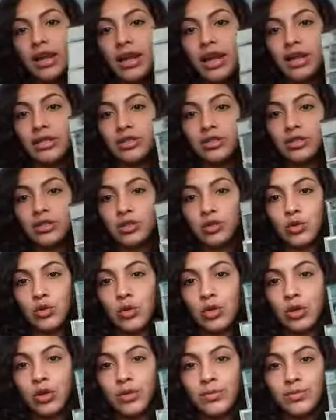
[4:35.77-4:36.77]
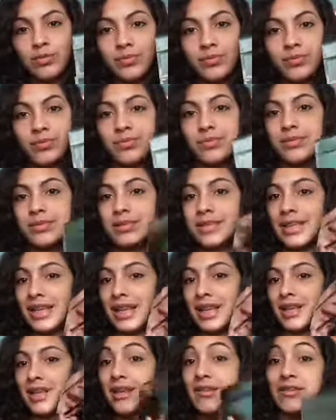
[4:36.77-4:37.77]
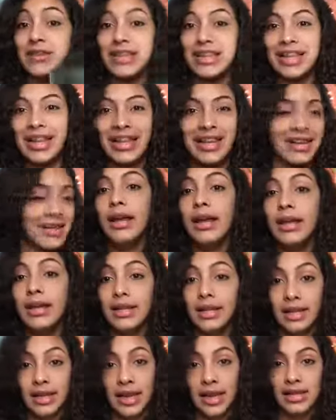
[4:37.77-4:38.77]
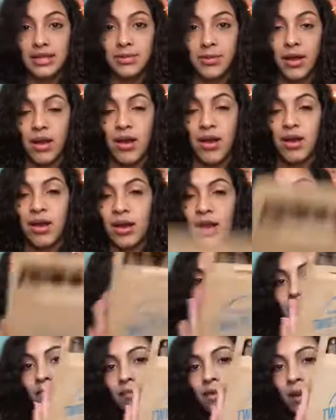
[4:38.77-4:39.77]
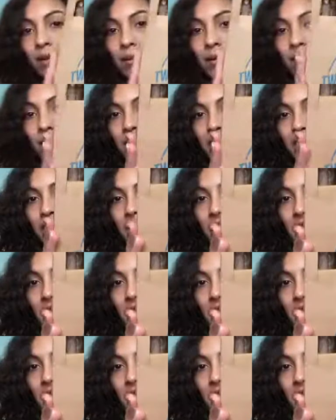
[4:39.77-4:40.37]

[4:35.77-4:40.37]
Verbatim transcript: and it has a drawer like Next, my aunt got for the family was